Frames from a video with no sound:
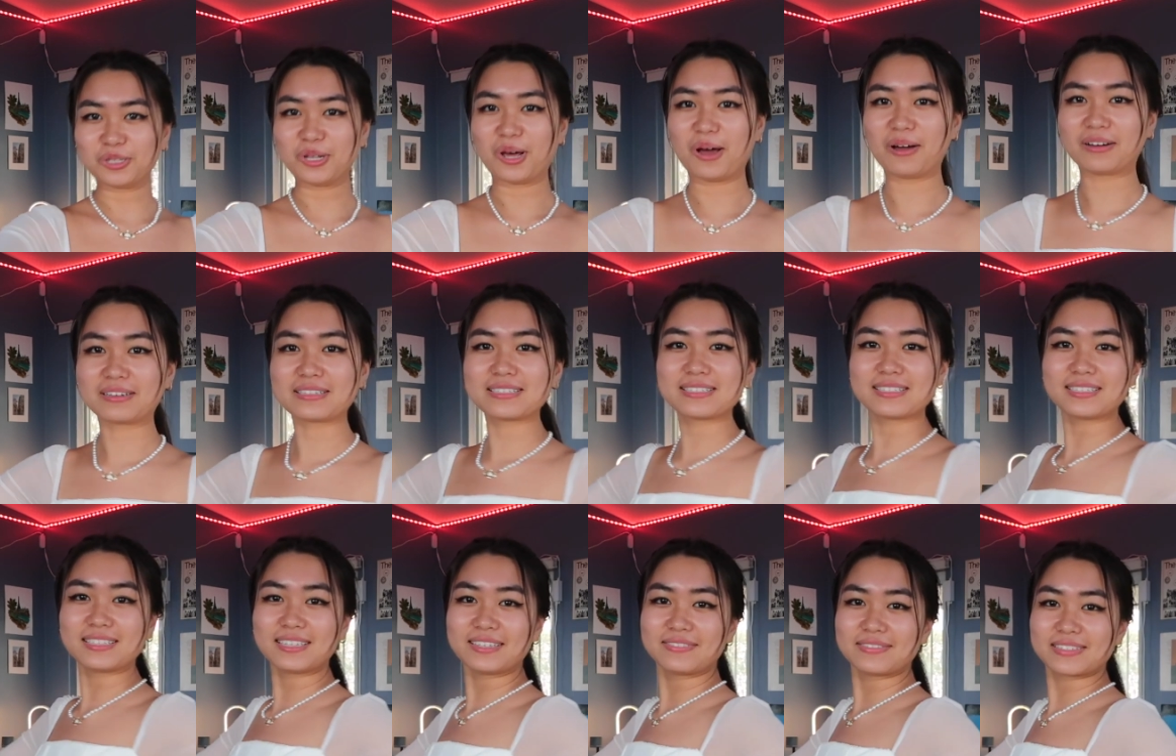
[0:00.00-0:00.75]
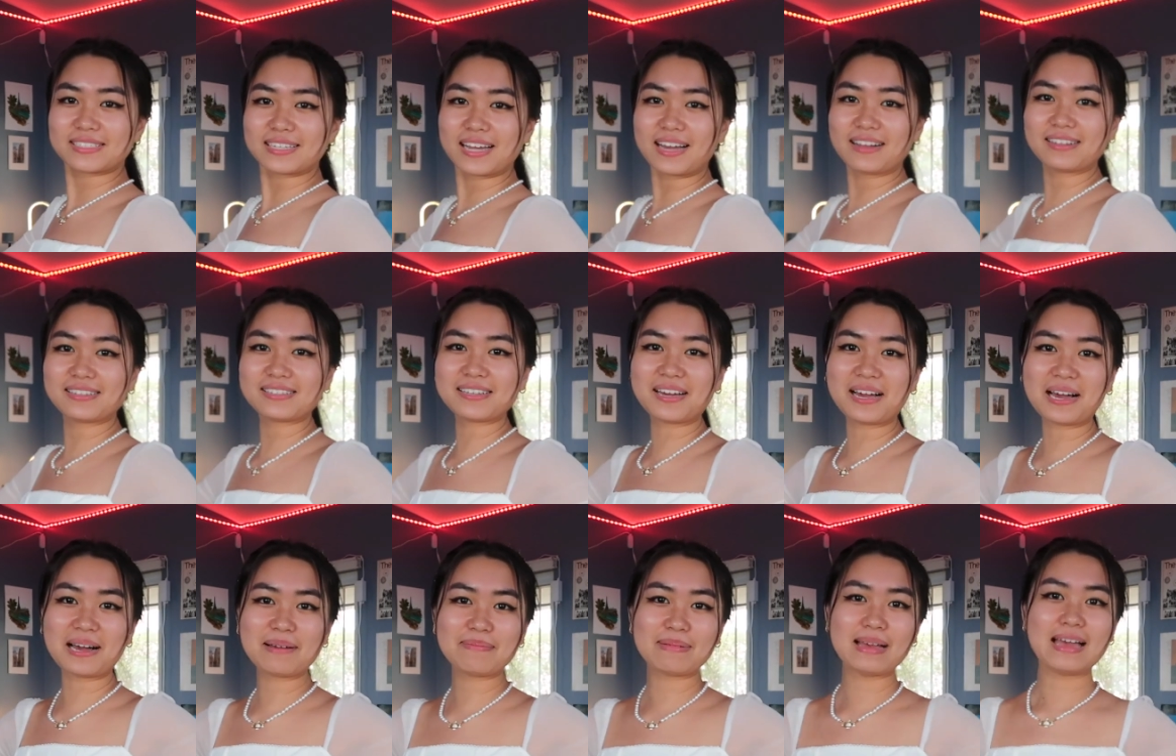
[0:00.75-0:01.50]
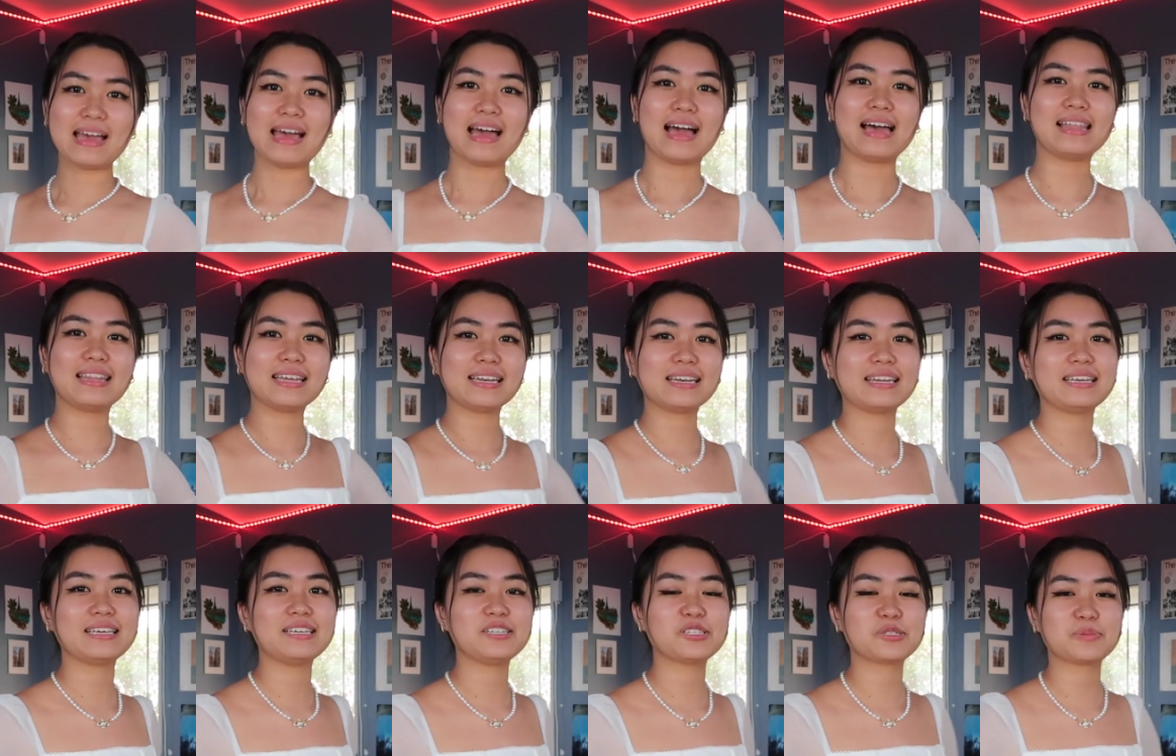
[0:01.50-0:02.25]
long sleeve style top. And then
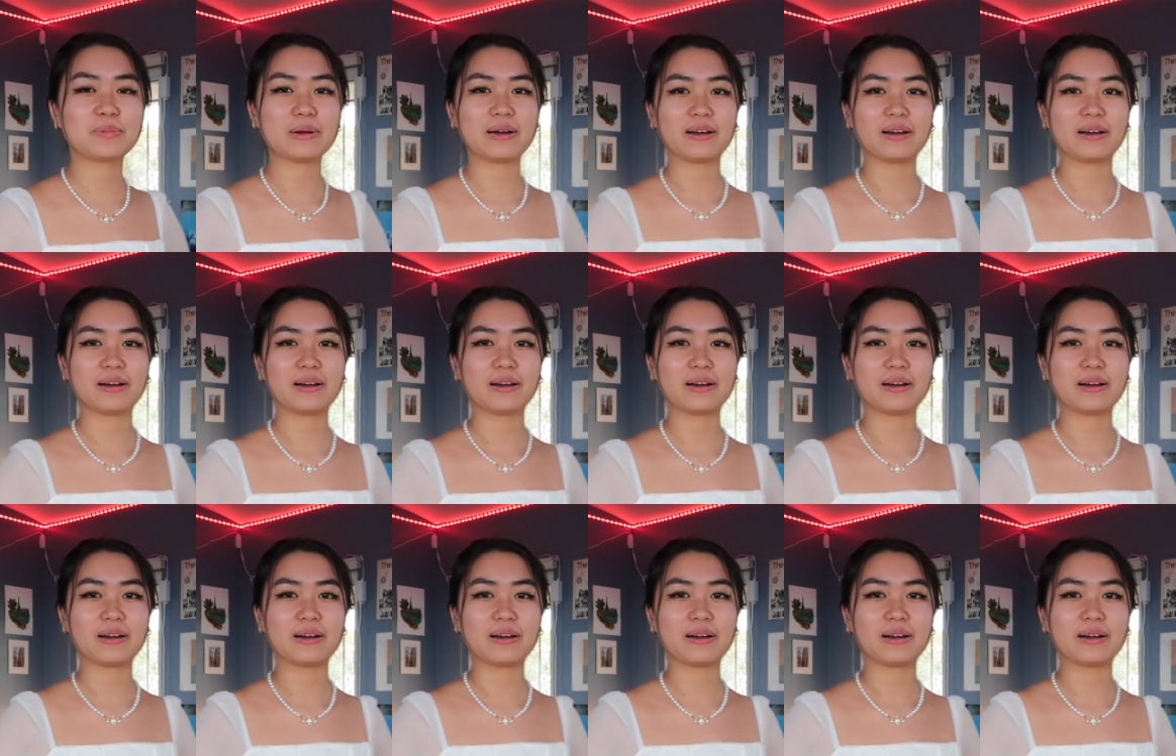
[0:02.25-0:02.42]
he just